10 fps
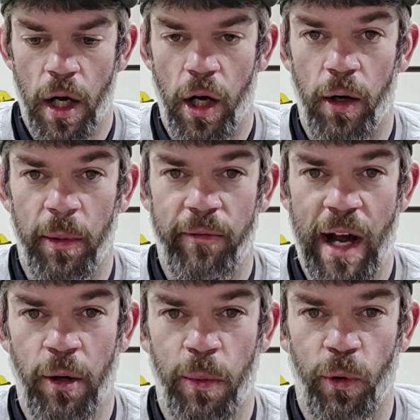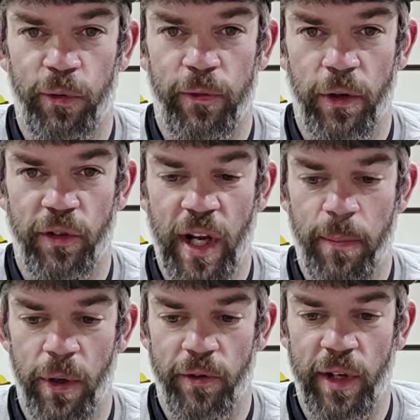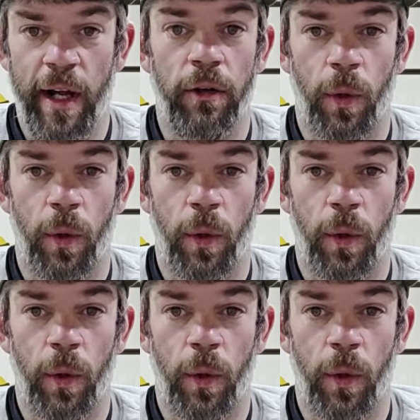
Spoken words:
available for separate sale.